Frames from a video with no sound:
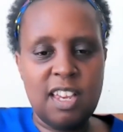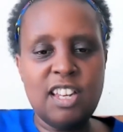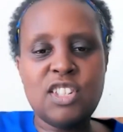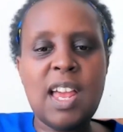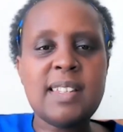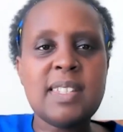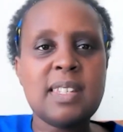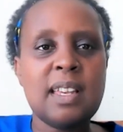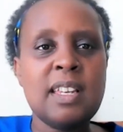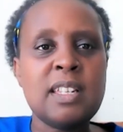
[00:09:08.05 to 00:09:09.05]

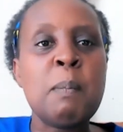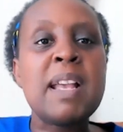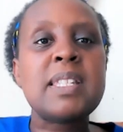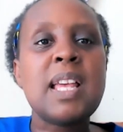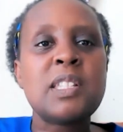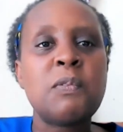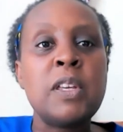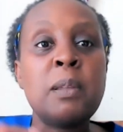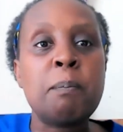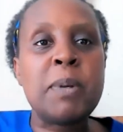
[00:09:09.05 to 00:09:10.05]
It makes us
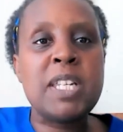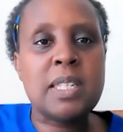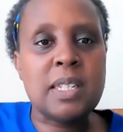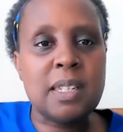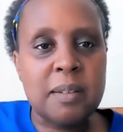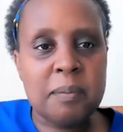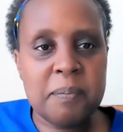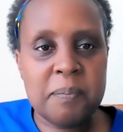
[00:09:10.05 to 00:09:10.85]
feel pity.